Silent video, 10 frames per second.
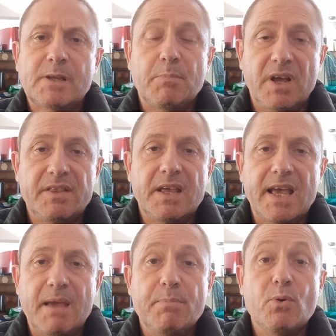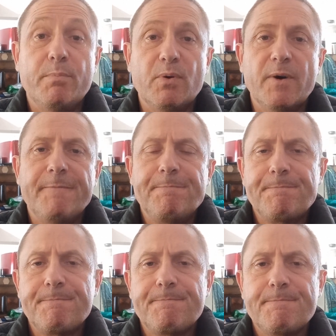But I think Hepuapua,
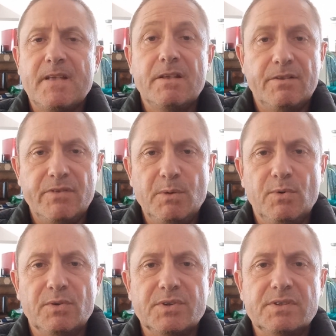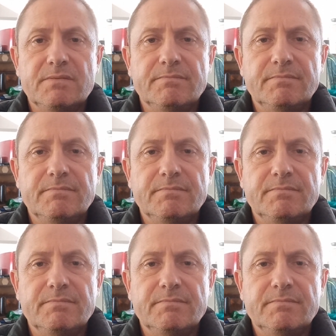Three Waters,